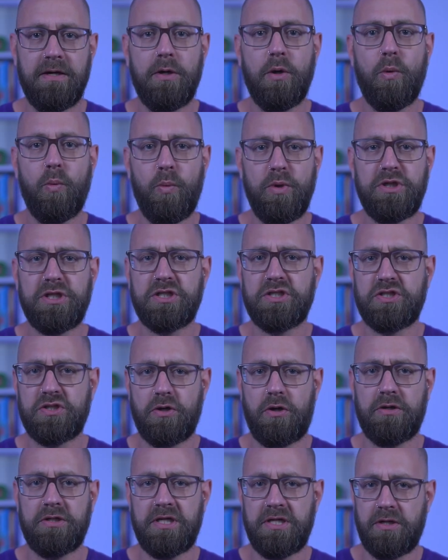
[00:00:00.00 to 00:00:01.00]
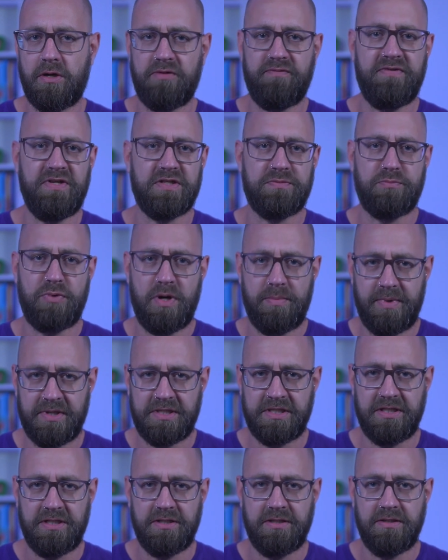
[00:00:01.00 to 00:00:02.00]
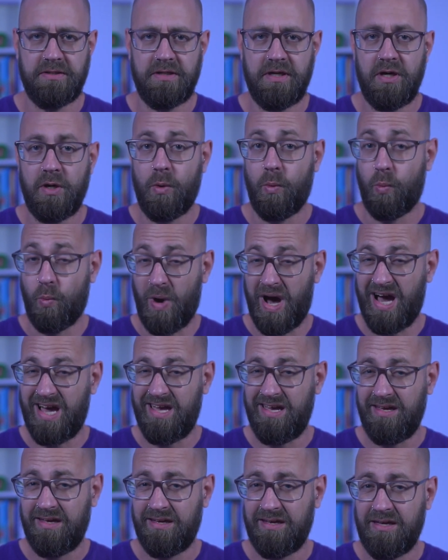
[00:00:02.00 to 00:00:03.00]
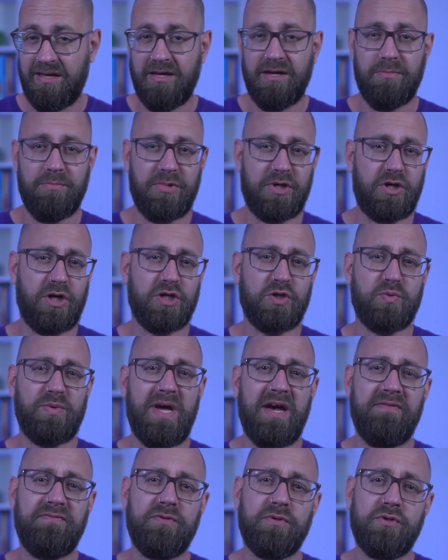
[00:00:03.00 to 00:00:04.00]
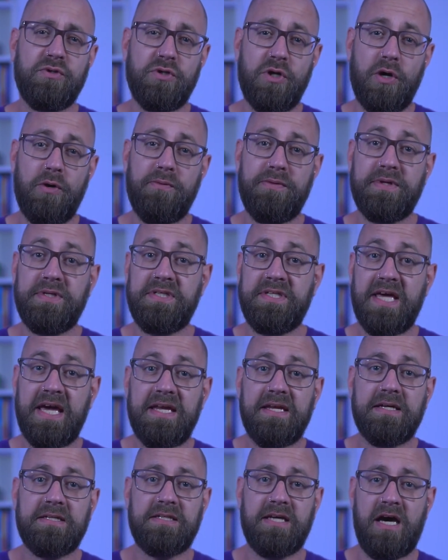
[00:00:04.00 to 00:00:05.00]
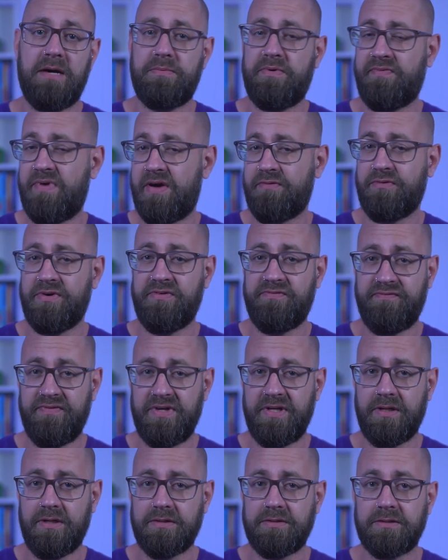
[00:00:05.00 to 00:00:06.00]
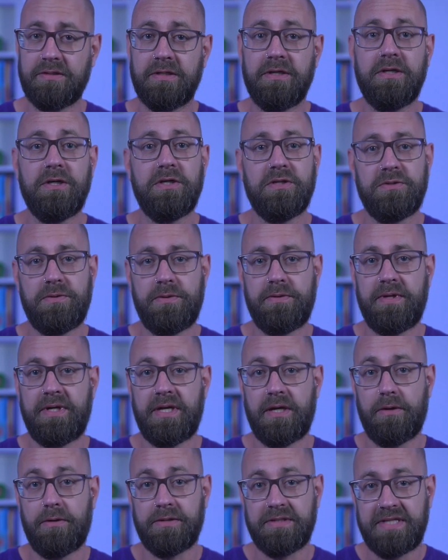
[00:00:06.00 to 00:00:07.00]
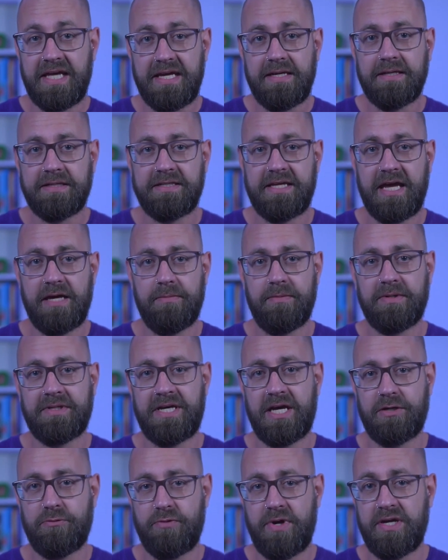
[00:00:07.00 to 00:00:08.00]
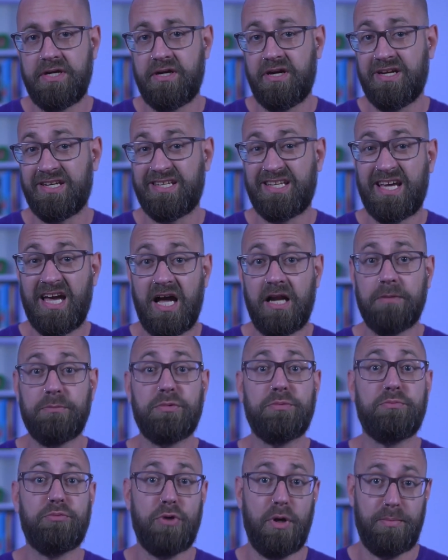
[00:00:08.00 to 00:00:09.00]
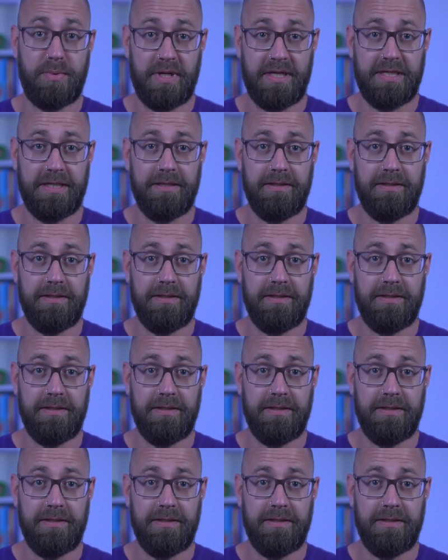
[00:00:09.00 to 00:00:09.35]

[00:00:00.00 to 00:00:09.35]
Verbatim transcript: which are stored in our fields property. Why? because we have to know the data type of every field so that our data table can render its columns properly.